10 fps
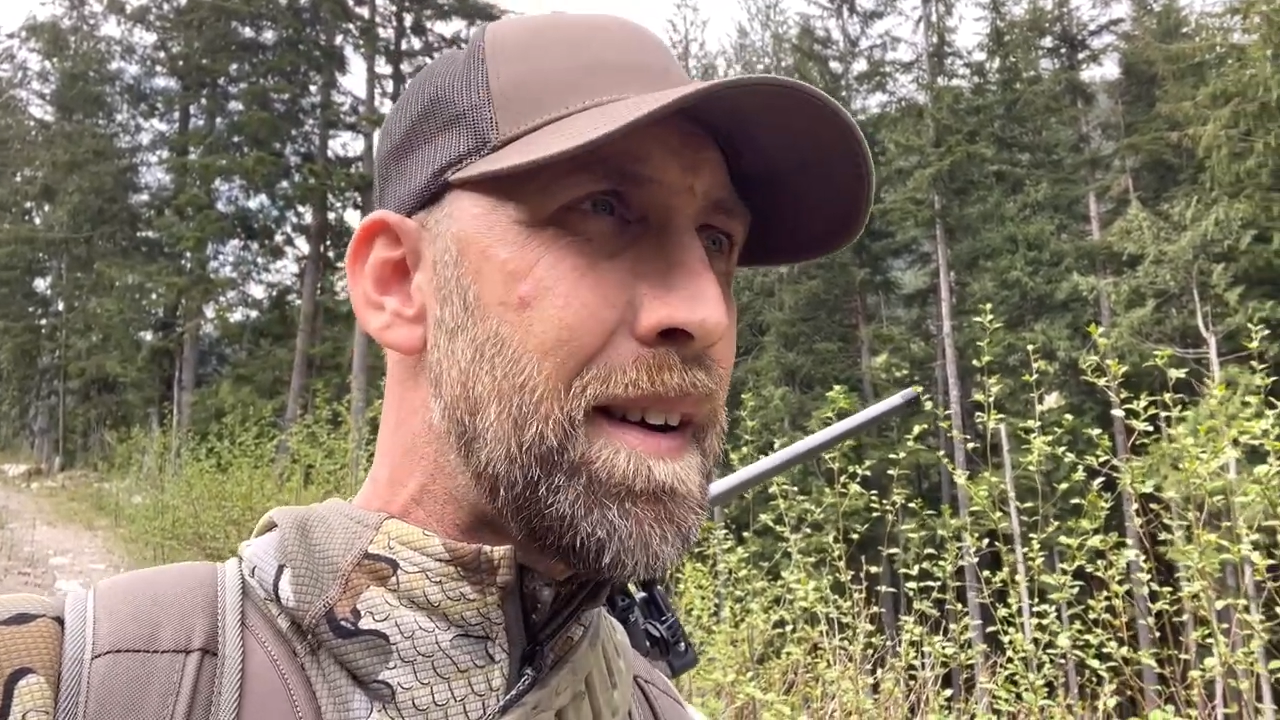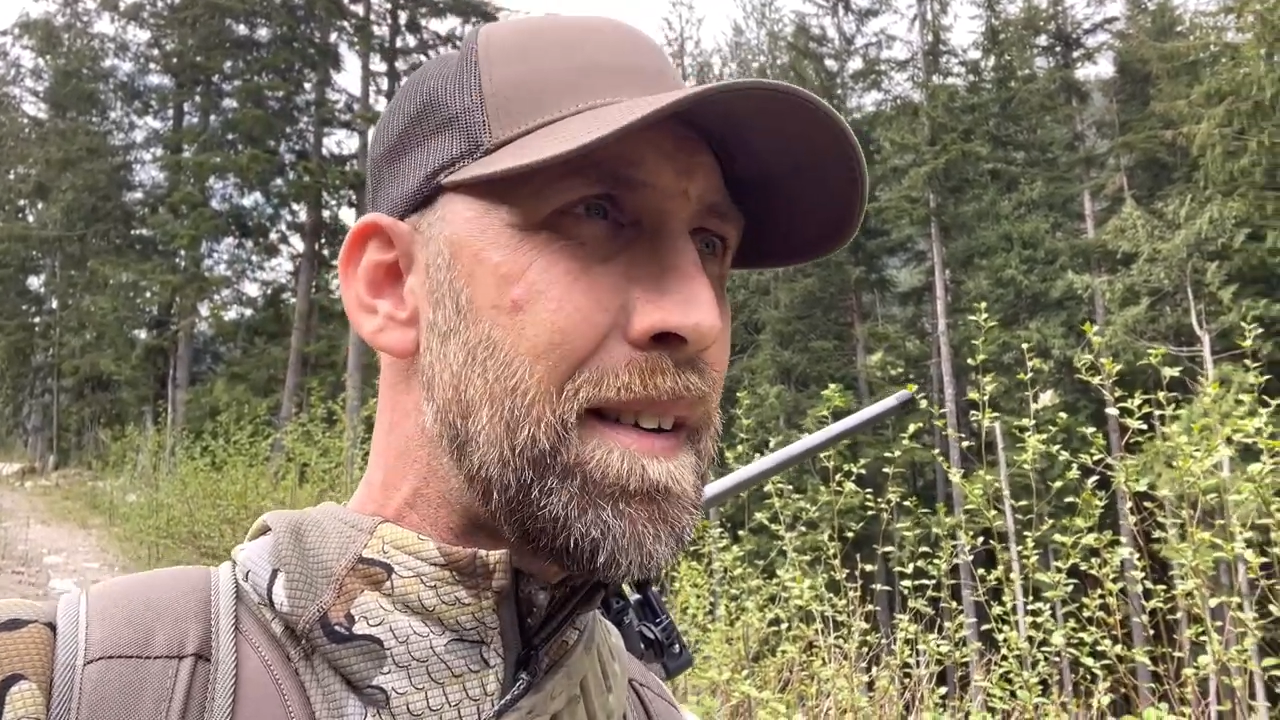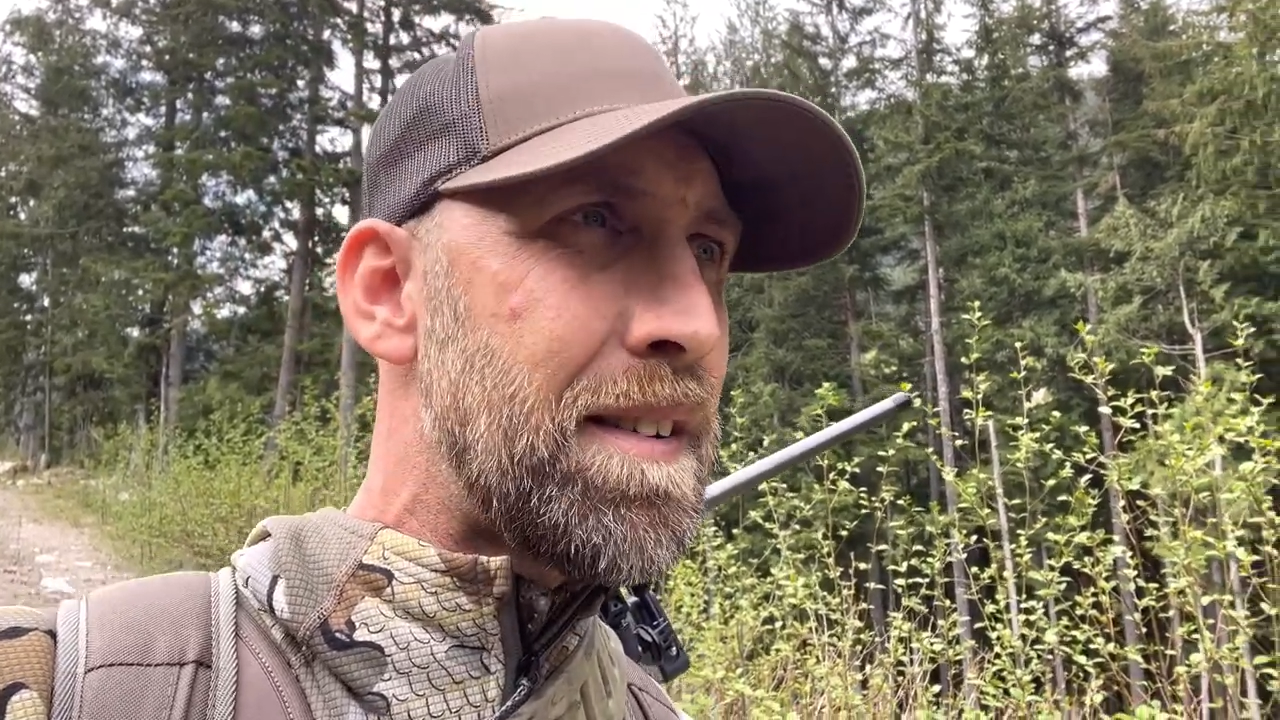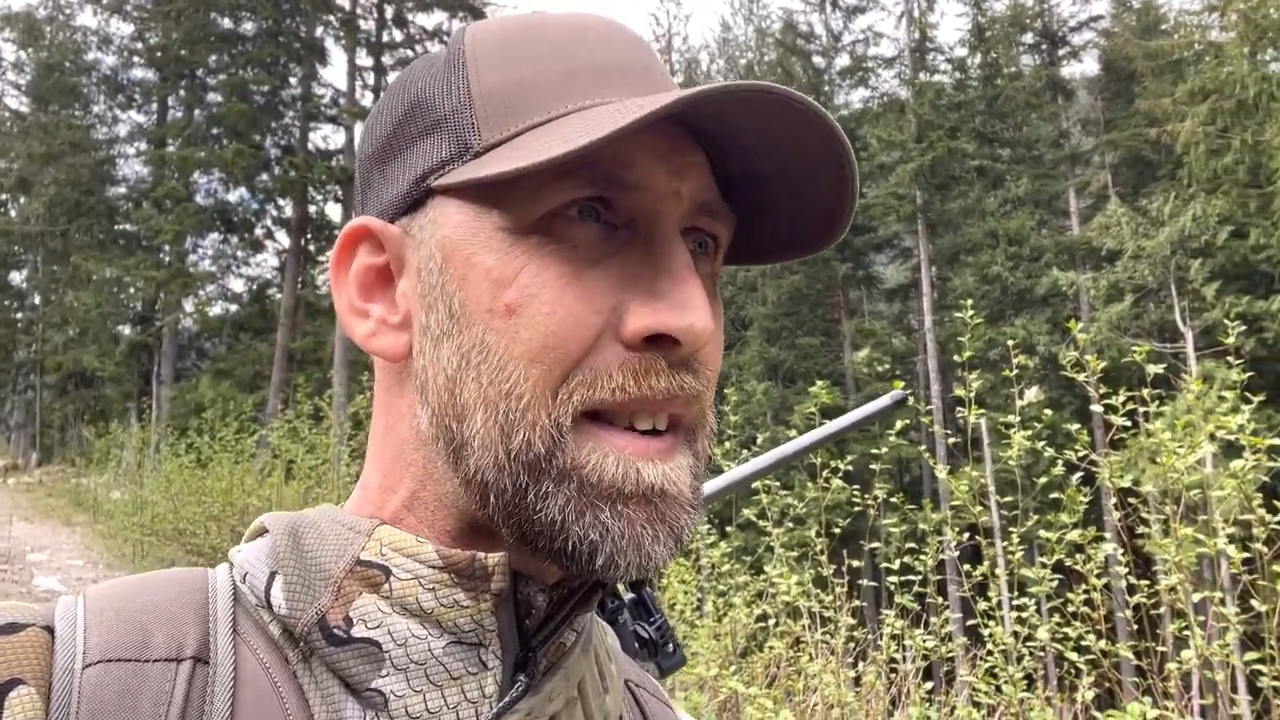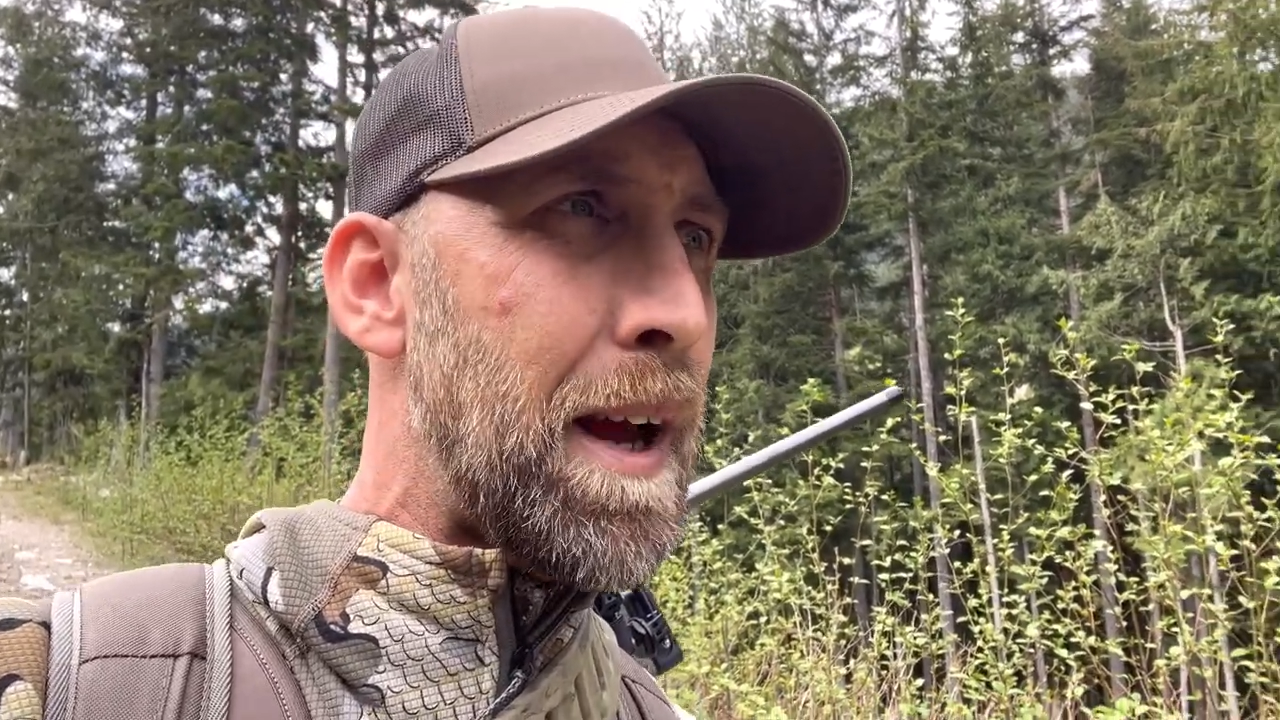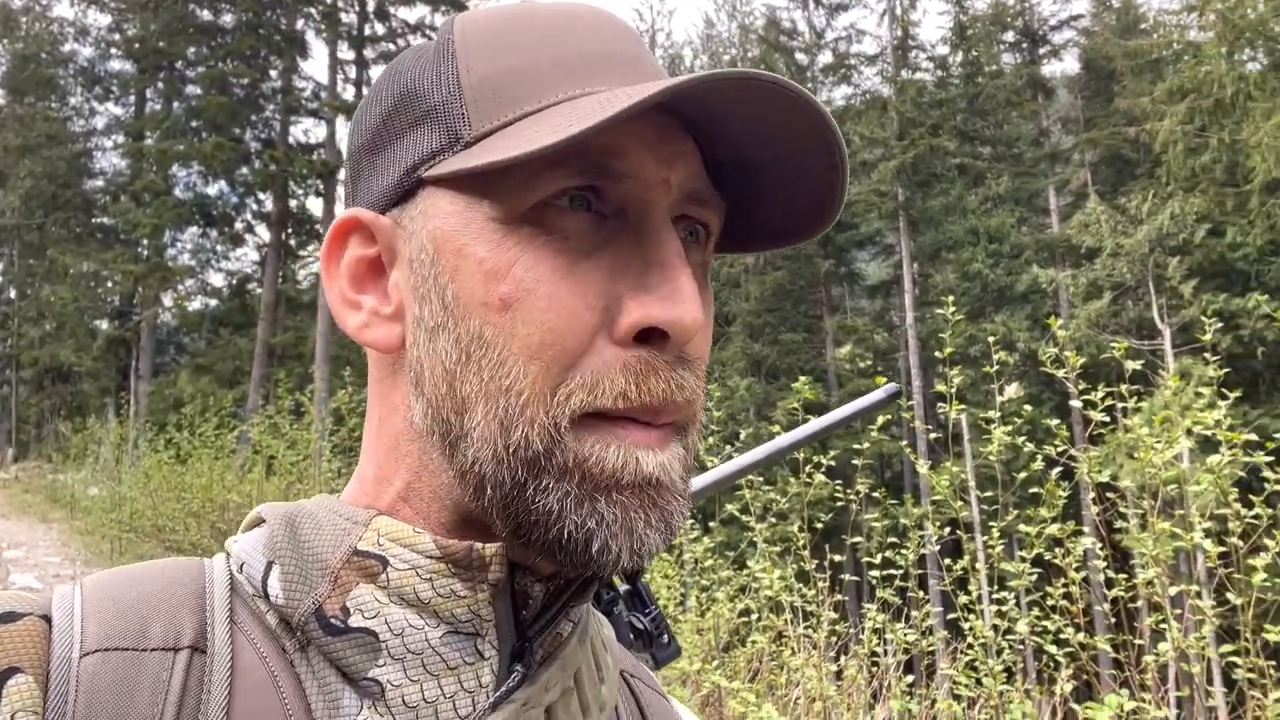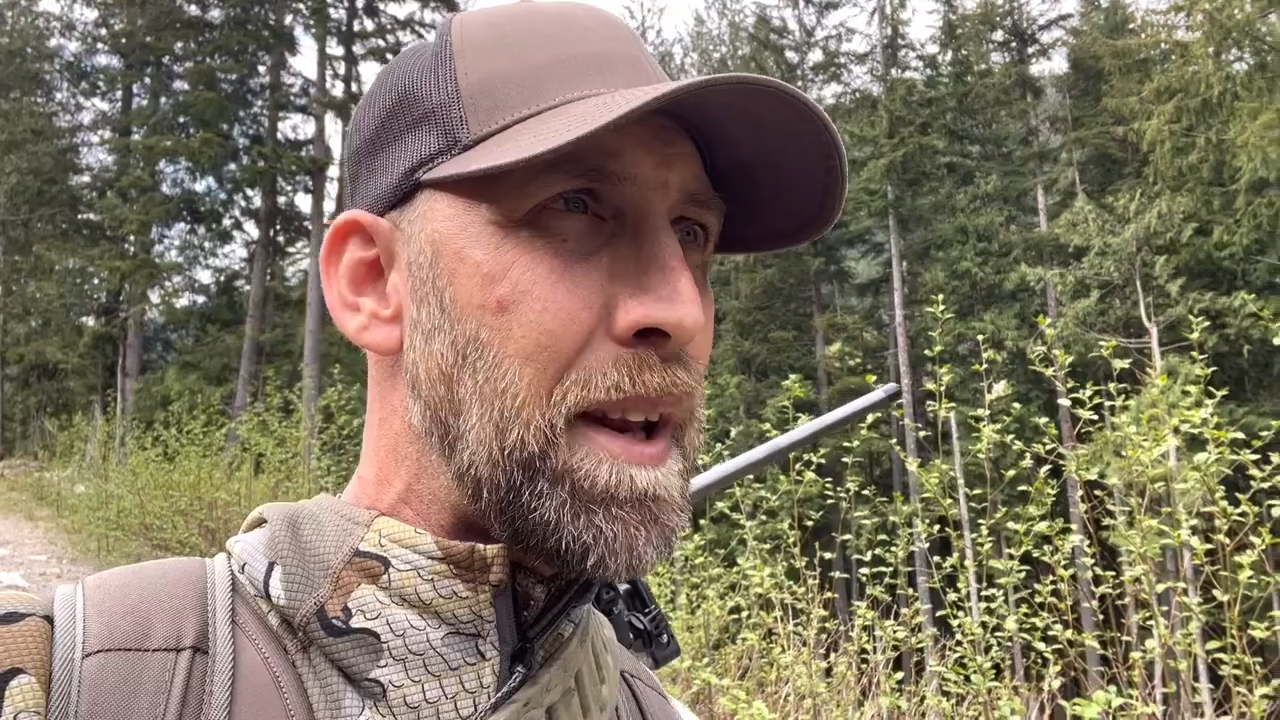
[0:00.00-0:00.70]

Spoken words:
this time